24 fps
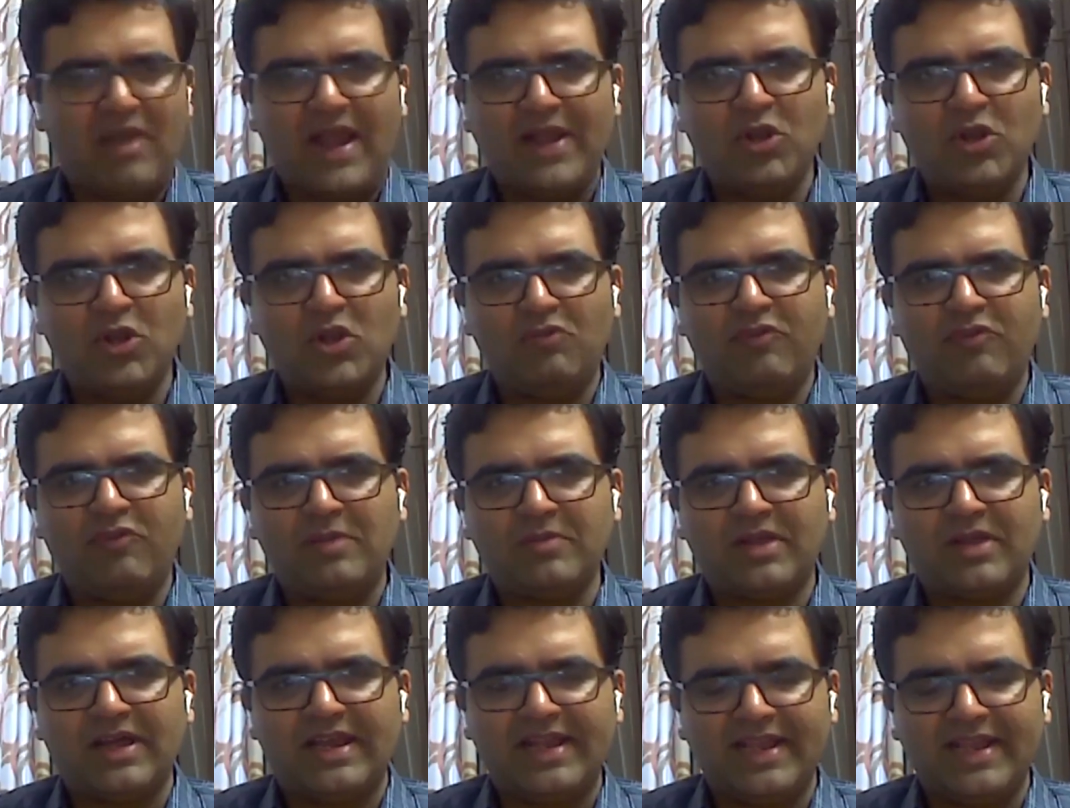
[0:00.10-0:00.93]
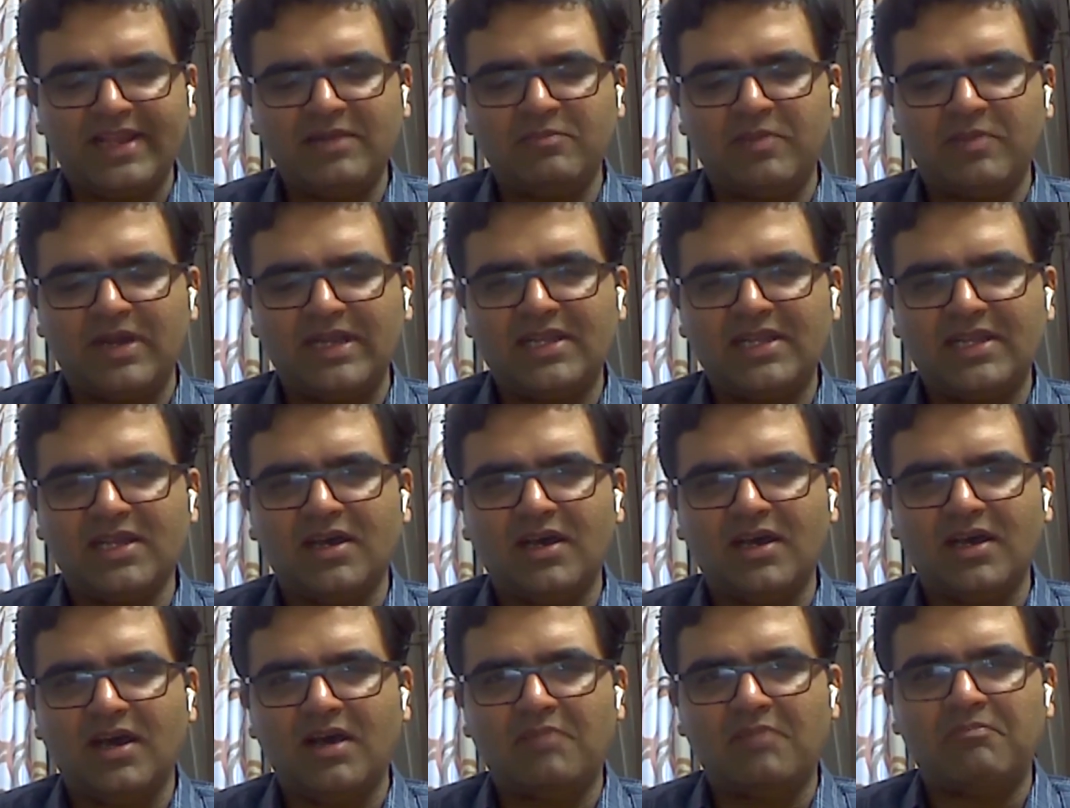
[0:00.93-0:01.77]
I don't know if I'm correct, but
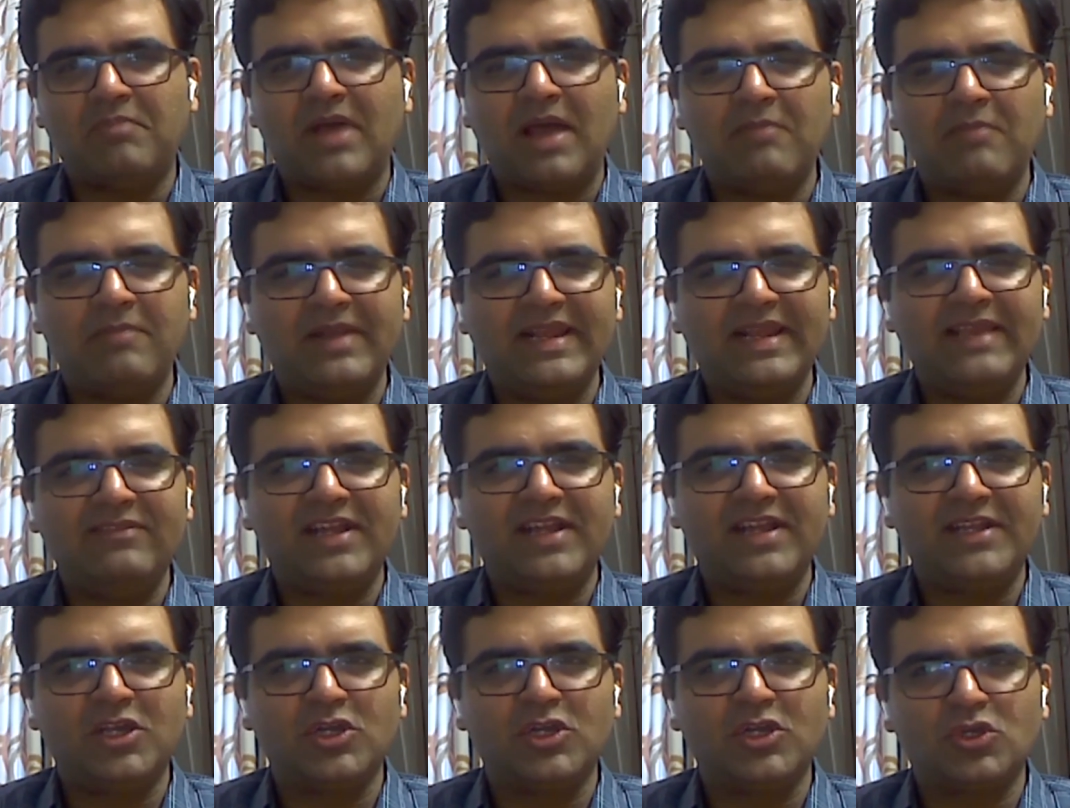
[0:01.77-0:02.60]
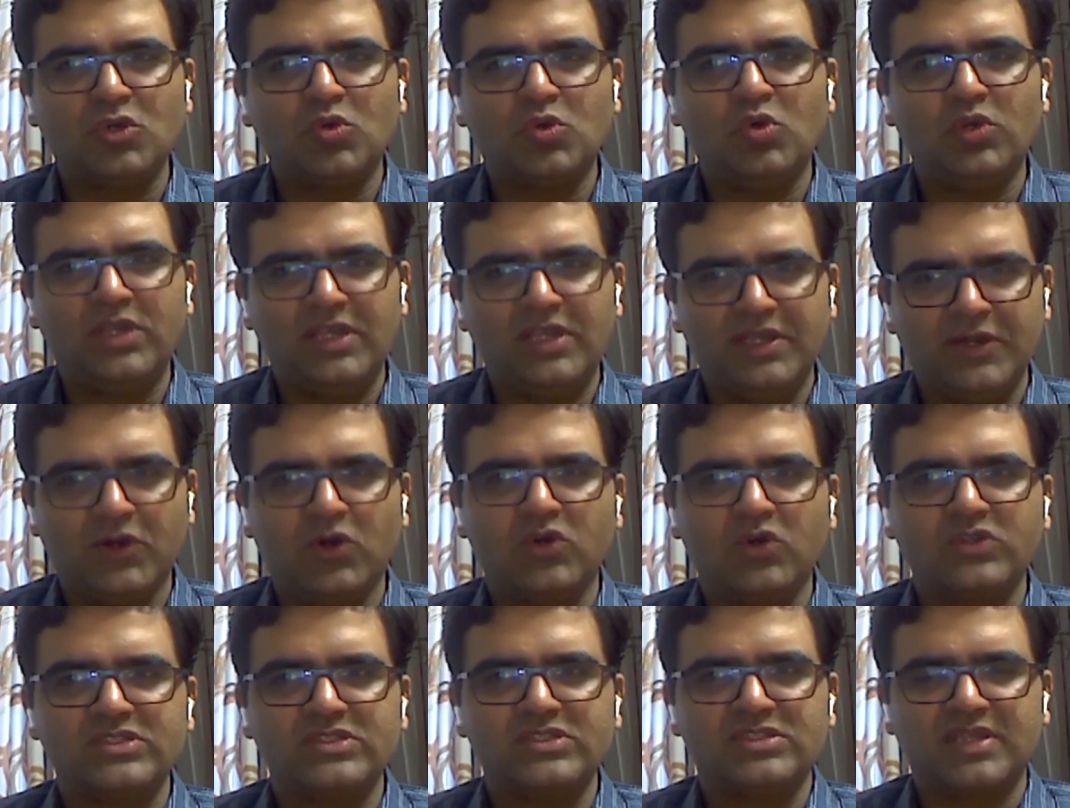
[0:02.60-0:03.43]
I believe that your two
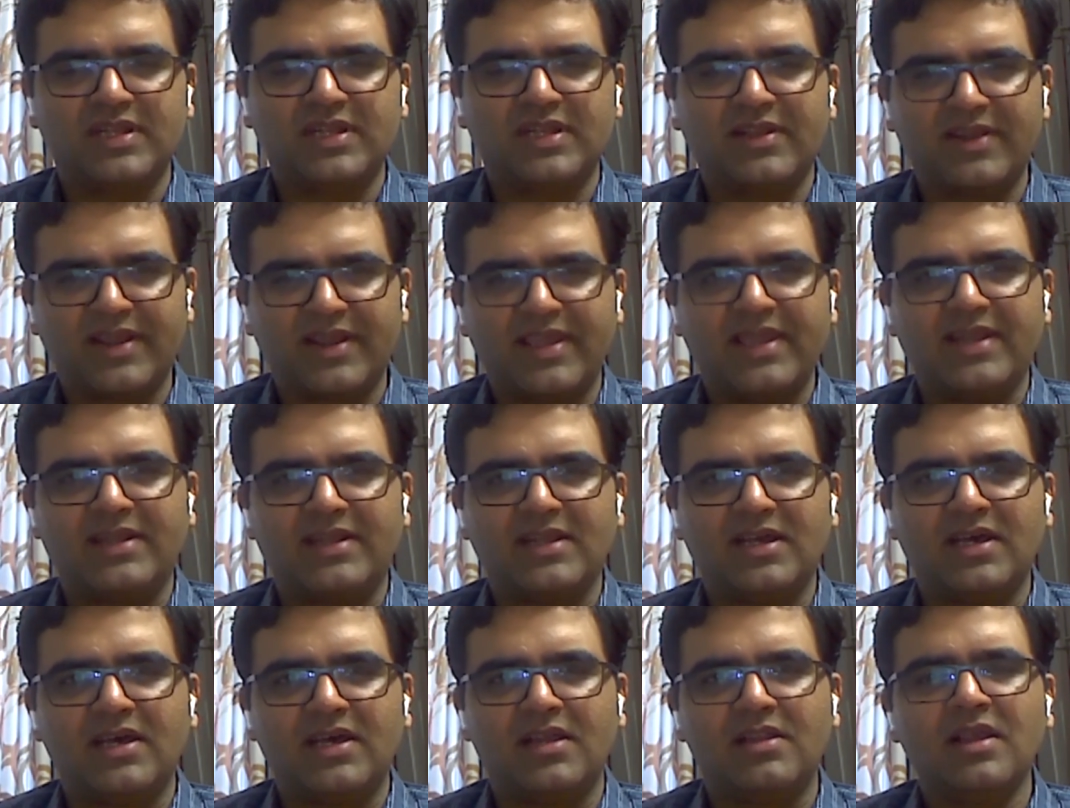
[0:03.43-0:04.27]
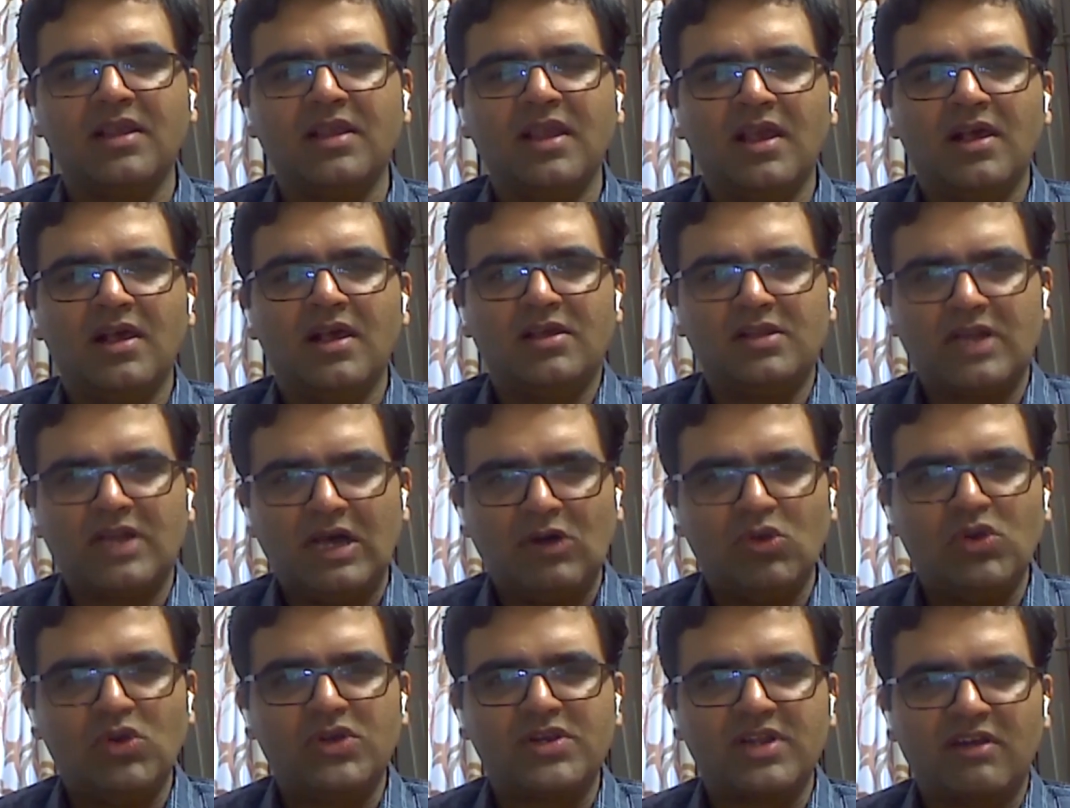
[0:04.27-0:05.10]
heroes in cricket are
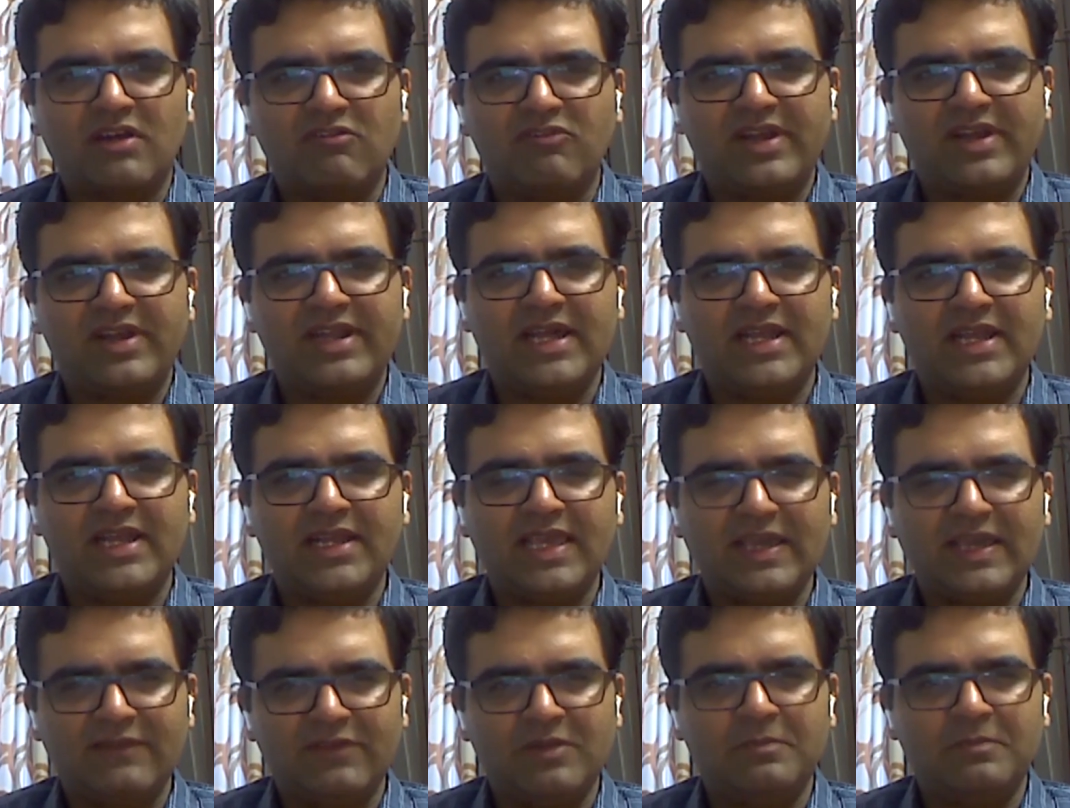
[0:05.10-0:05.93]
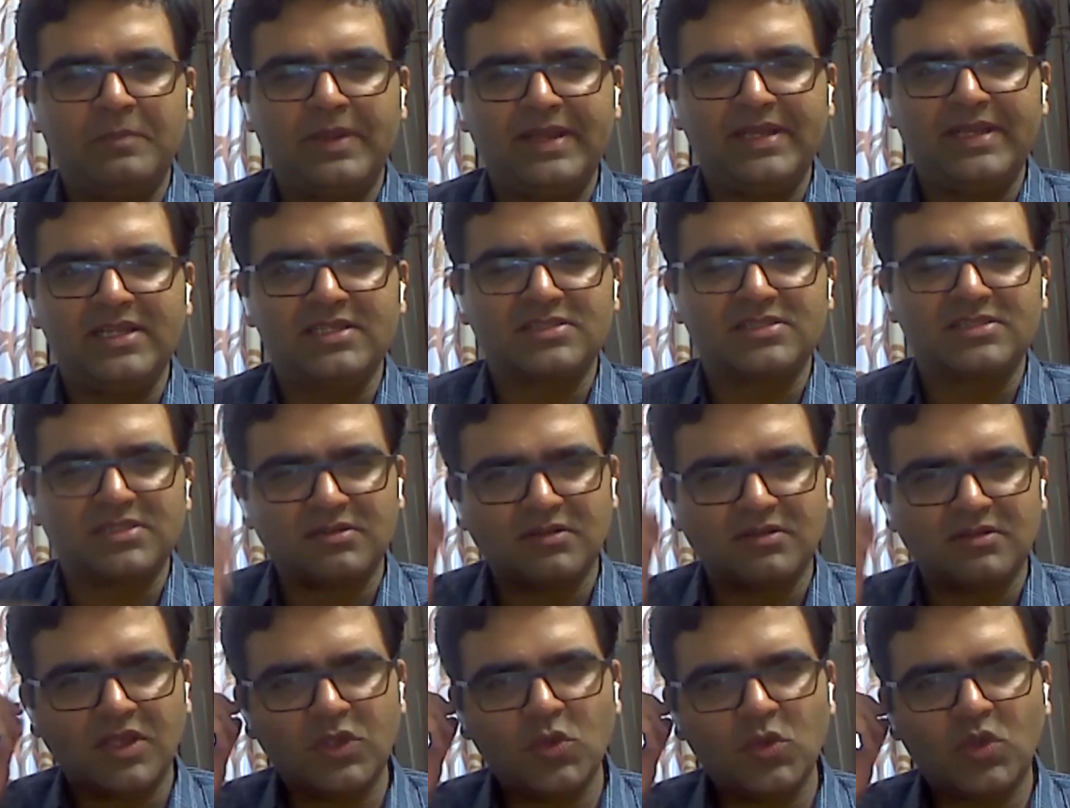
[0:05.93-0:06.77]
Rahul Dravid and Kevin Pietersen.